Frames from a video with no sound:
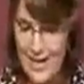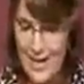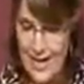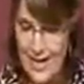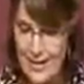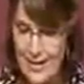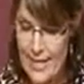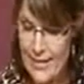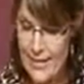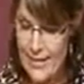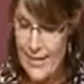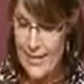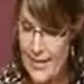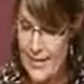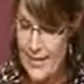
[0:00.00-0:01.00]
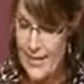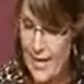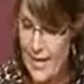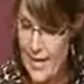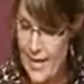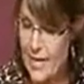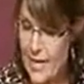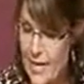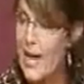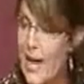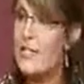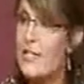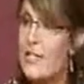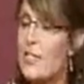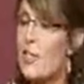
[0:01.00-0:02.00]
Like they say we can't
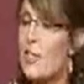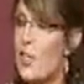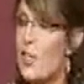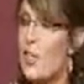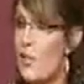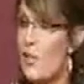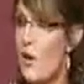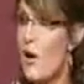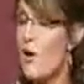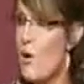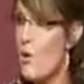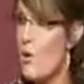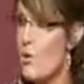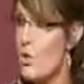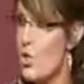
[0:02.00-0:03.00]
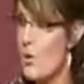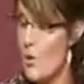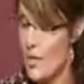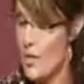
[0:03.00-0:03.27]
secure our own U.S.